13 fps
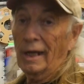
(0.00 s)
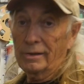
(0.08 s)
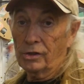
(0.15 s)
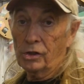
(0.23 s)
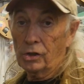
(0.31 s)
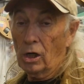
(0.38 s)

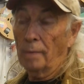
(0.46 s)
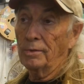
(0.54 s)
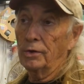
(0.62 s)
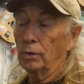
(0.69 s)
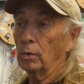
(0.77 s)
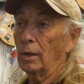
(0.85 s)
has a job
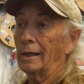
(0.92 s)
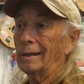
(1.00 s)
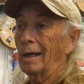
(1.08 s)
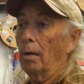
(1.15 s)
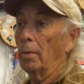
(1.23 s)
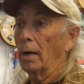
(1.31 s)
to do right
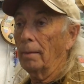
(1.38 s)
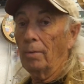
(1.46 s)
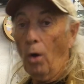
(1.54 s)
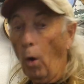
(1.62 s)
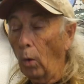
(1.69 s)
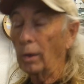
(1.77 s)
now, but I'm
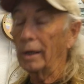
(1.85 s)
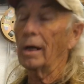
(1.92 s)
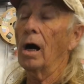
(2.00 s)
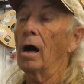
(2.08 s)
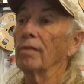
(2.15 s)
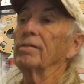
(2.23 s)
holding
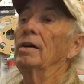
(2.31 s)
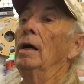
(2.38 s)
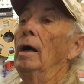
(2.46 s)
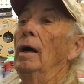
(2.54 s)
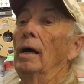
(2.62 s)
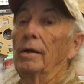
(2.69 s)
off
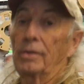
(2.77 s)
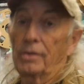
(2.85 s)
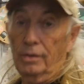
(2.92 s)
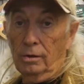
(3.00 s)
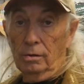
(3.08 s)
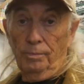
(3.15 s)

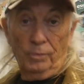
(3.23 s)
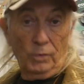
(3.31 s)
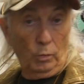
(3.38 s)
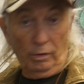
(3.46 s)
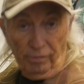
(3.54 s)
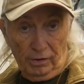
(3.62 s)
until
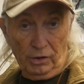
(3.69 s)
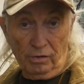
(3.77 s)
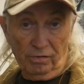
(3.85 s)
we finish